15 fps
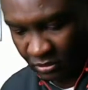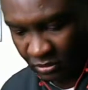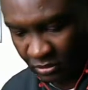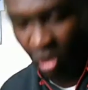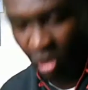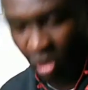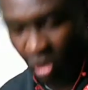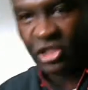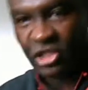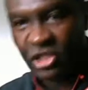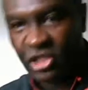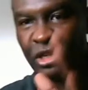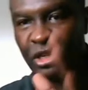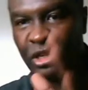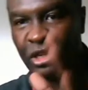or
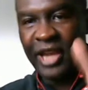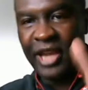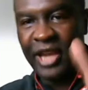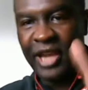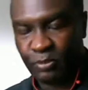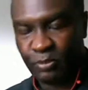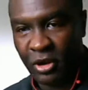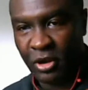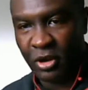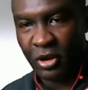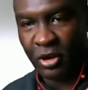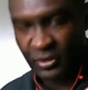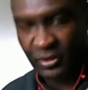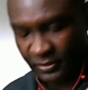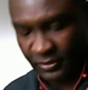this Christ person.